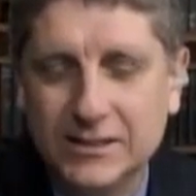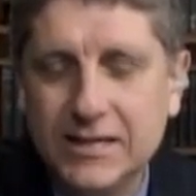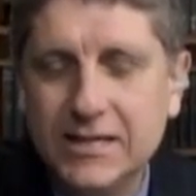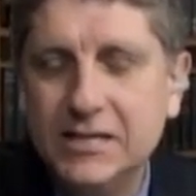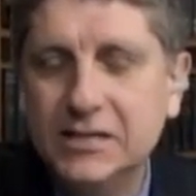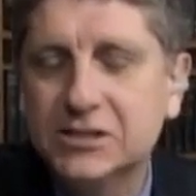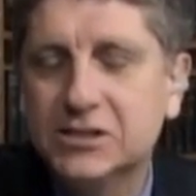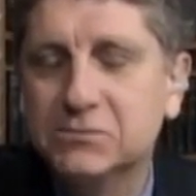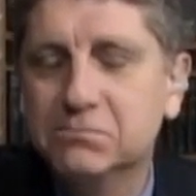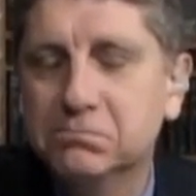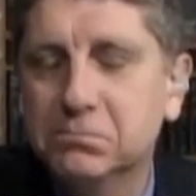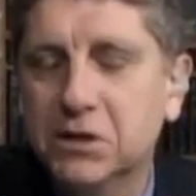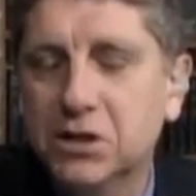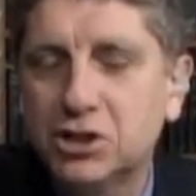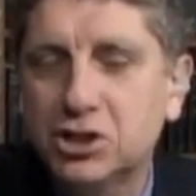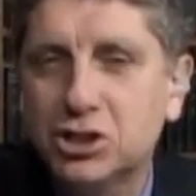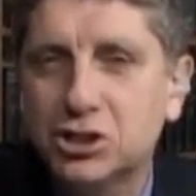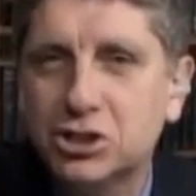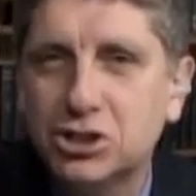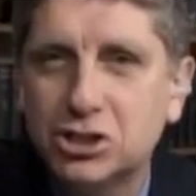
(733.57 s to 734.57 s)
Eat as
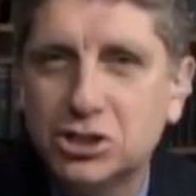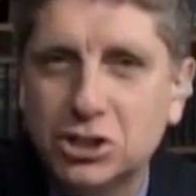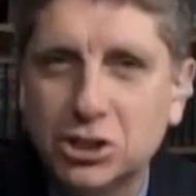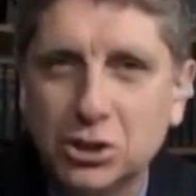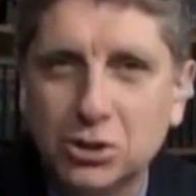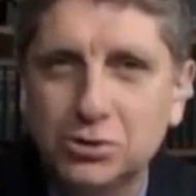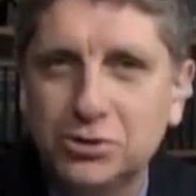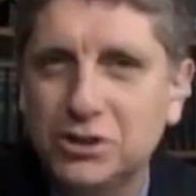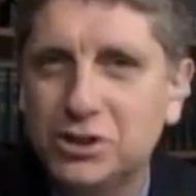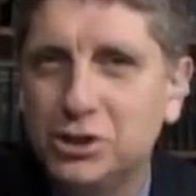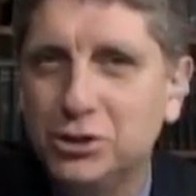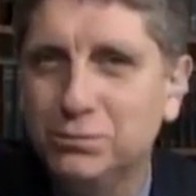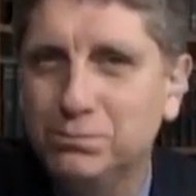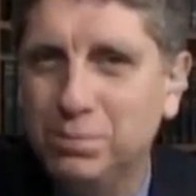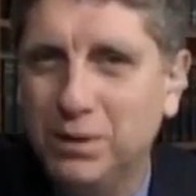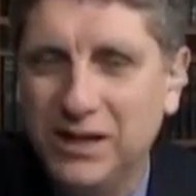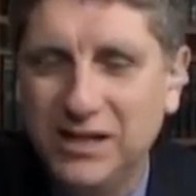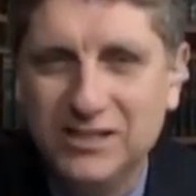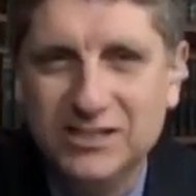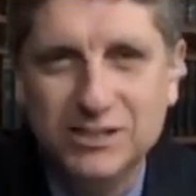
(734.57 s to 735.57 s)
much salt as you
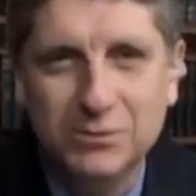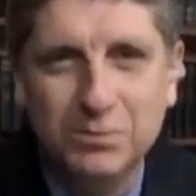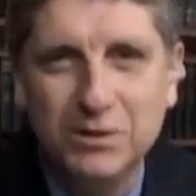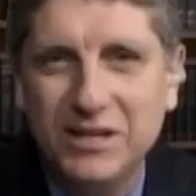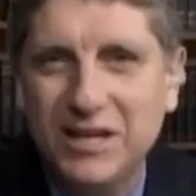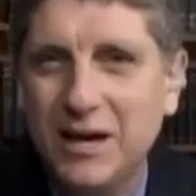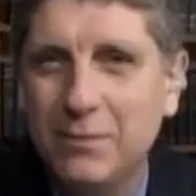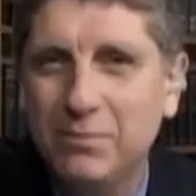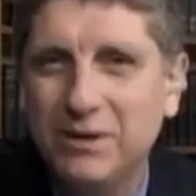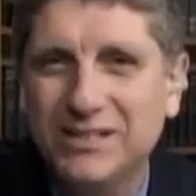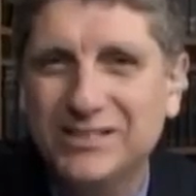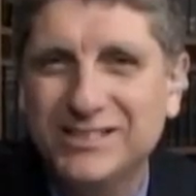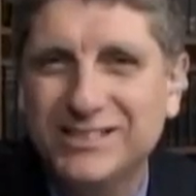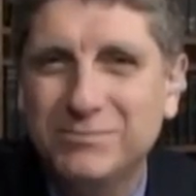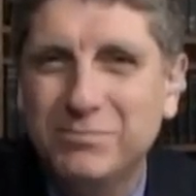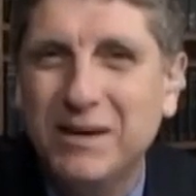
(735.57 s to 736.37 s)
possibly can because it